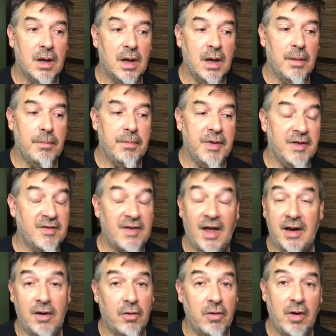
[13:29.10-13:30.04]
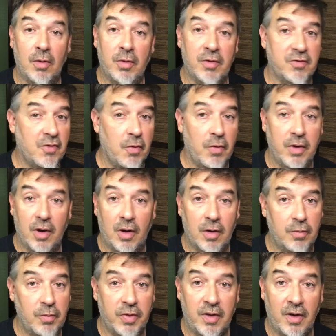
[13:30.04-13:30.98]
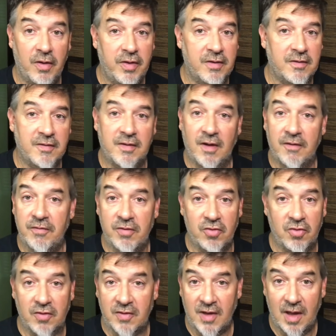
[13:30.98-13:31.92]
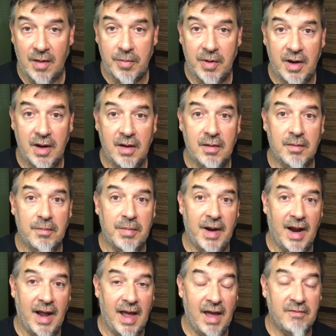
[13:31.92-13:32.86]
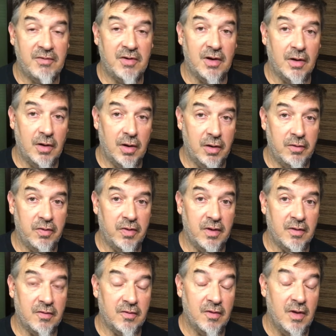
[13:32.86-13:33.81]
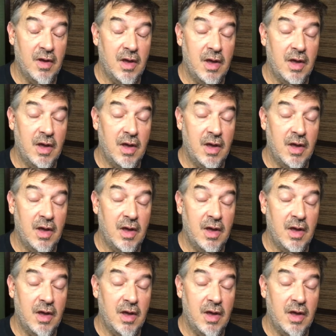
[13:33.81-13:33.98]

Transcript: um, because I don't know what's going on with all this stuff that's just happening, but I have to include this.